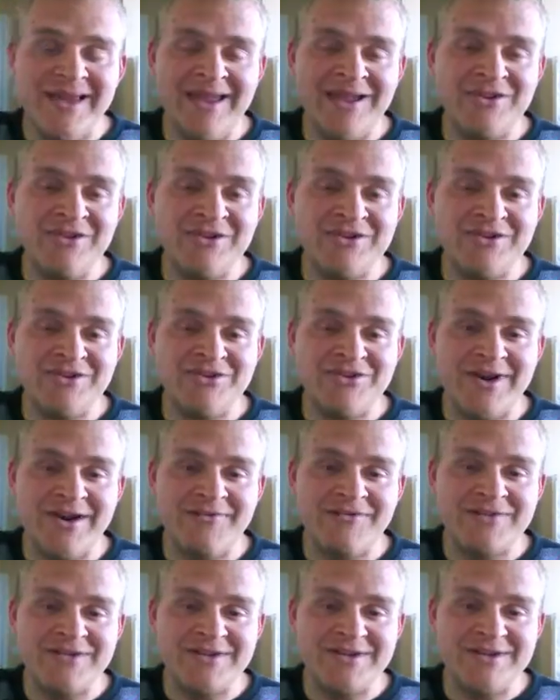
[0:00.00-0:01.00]
and on the
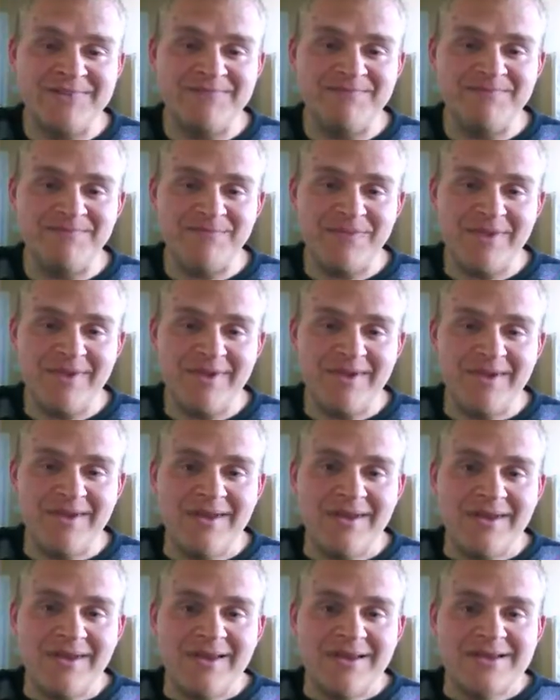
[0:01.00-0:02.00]
travel team.
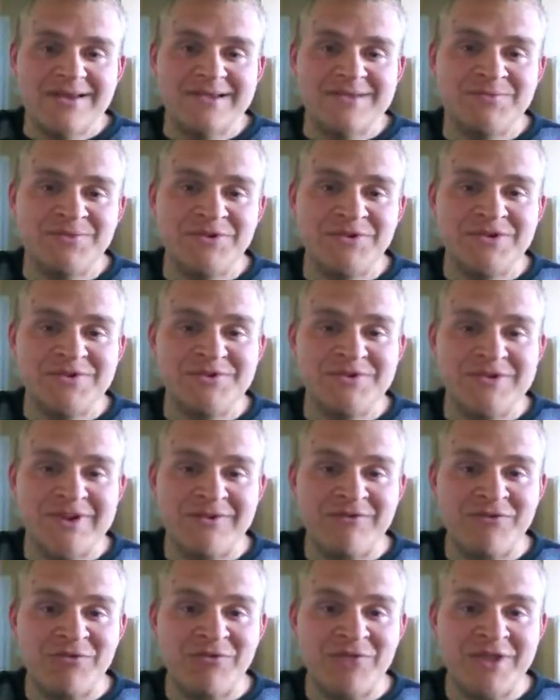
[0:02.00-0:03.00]
Sports were
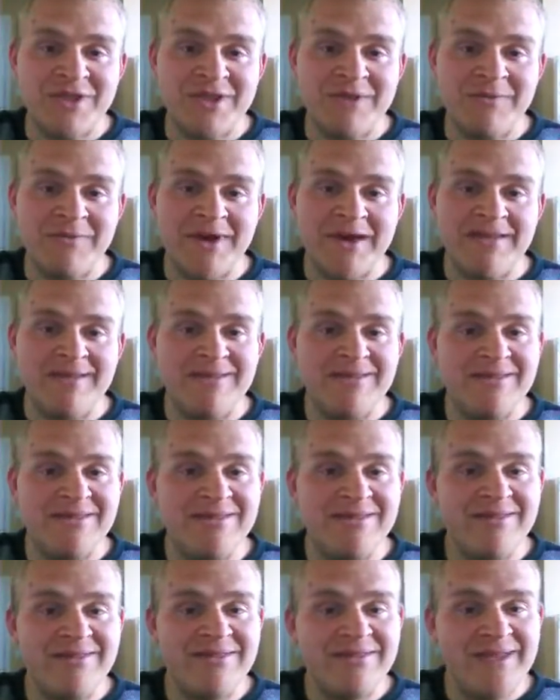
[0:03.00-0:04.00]
never really my
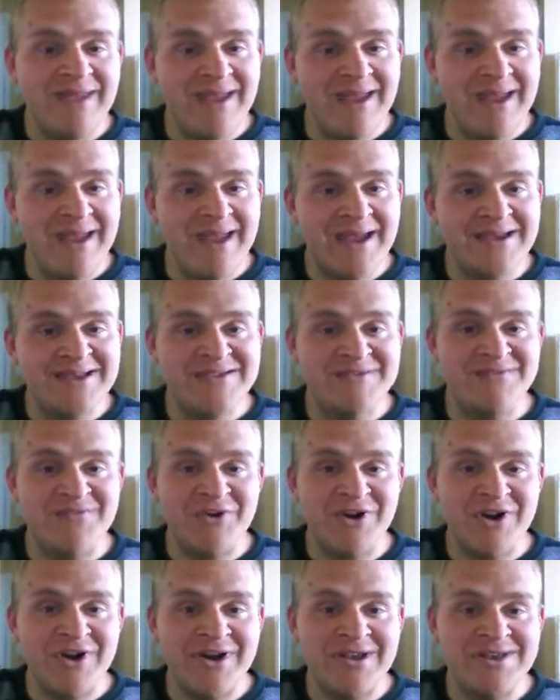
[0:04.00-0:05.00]
thing as
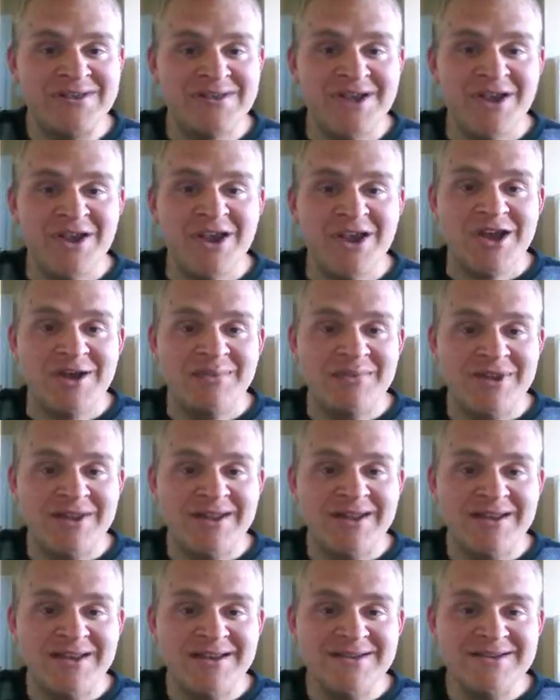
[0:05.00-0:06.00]
far as
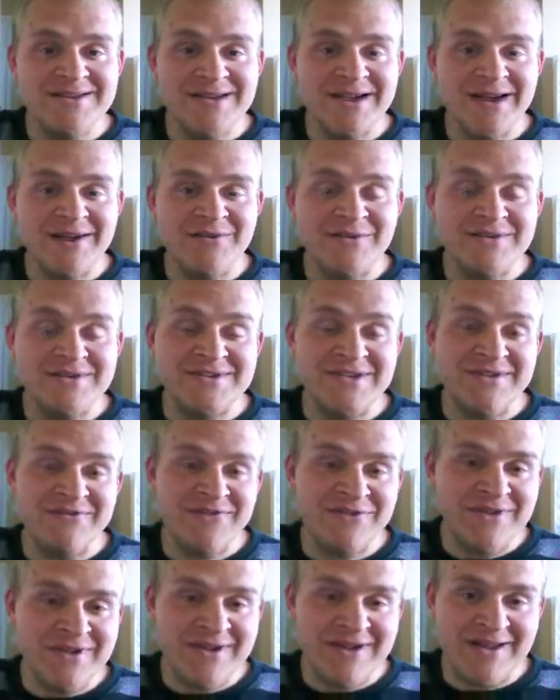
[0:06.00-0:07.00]
abilities. I was
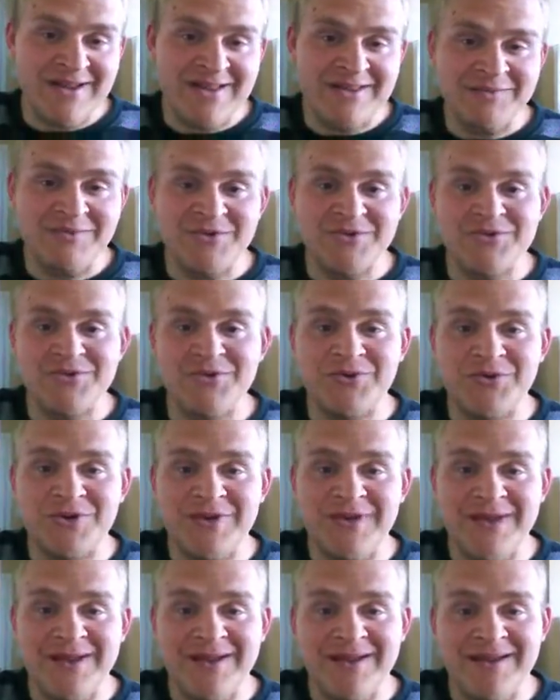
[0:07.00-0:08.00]
definitely not the most
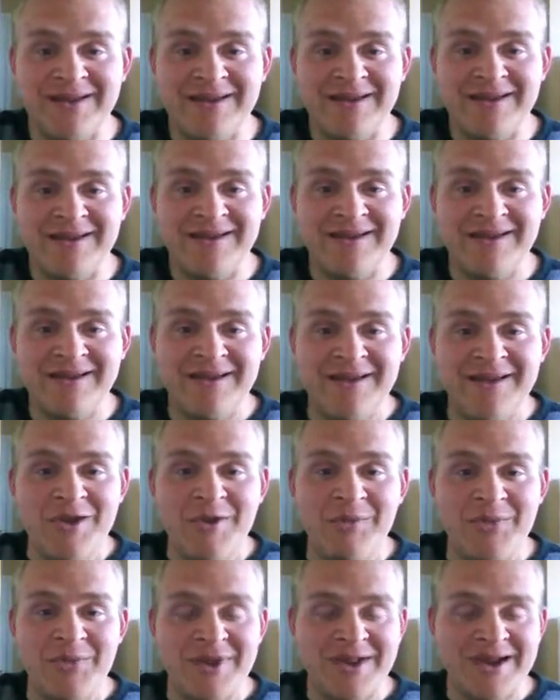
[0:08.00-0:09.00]
coordinated kid,
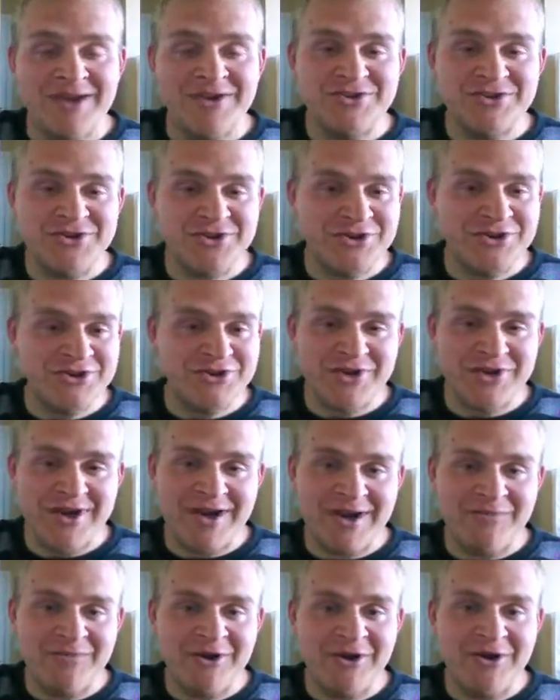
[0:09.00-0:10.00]
but I sure
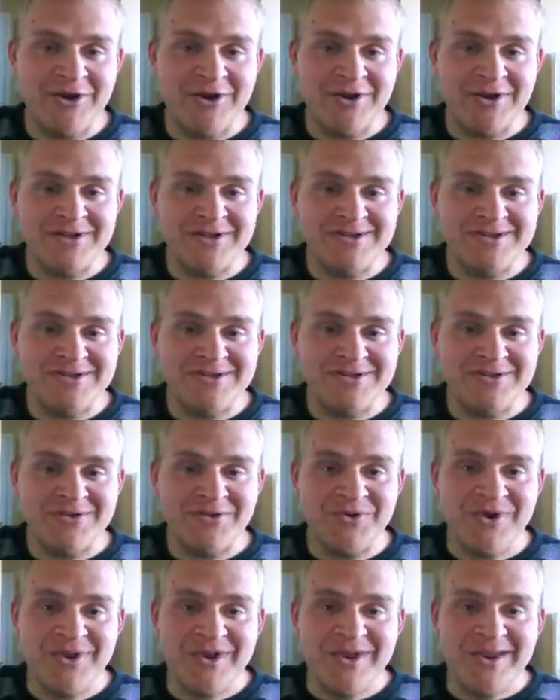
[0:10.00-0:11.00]
tried my hardest
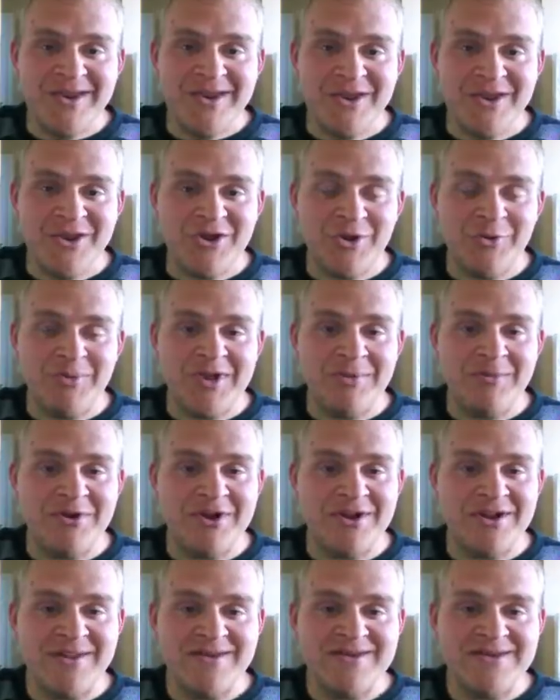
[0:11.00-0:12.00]
to, be a
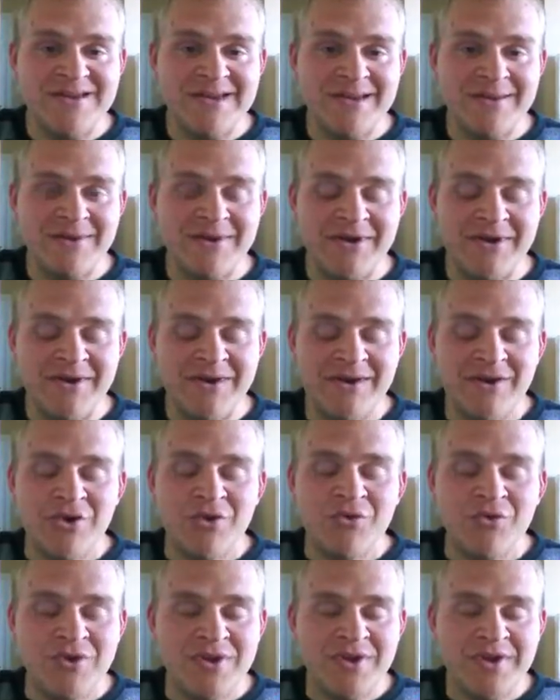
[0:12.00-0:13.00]
part of the team. I
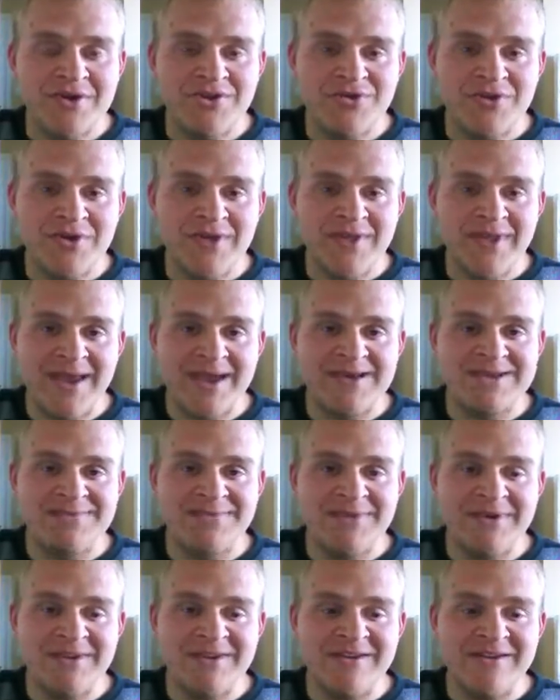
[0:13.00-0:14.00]
really enjoyed the
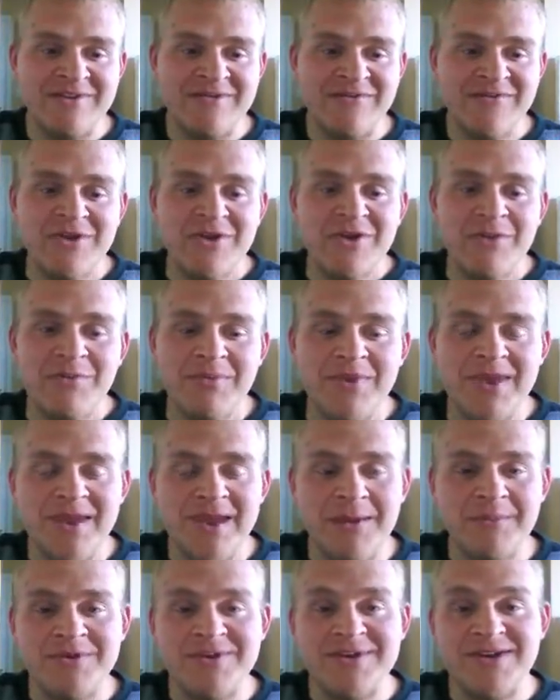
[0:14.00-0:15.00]
aspect of
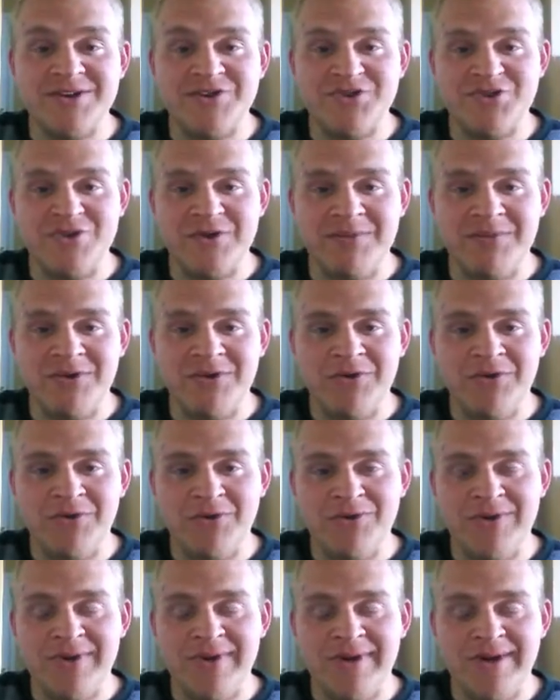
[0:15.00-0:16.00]
being able to
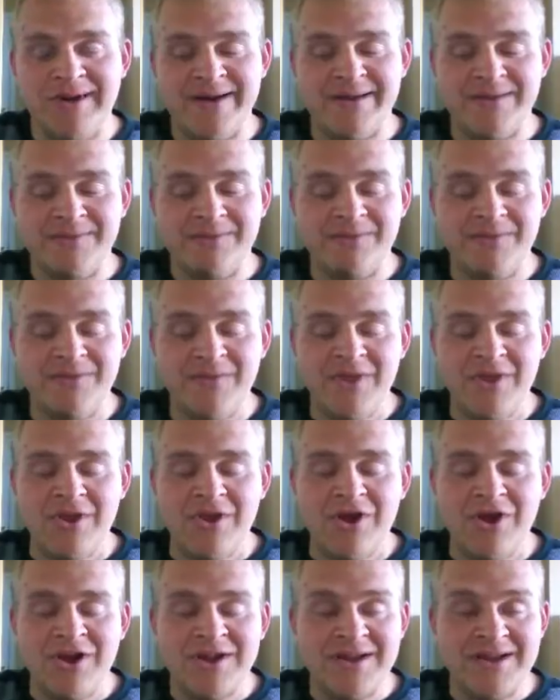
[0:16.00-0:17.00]
contribute on
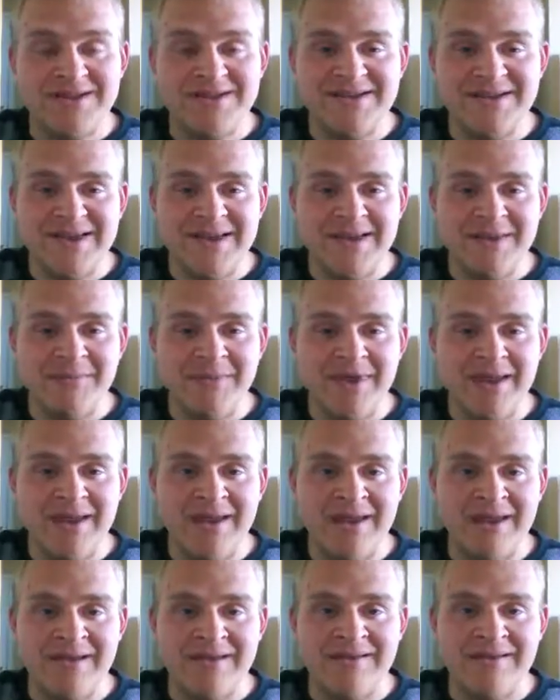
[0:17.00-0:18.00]
a team
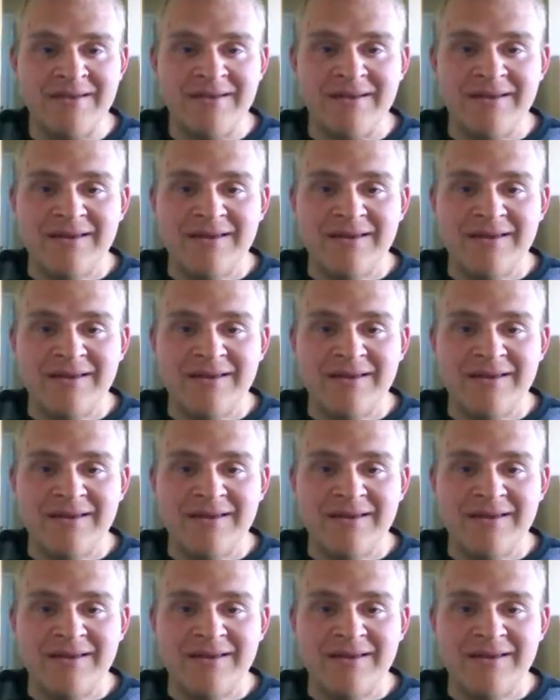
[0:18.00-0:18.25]
and,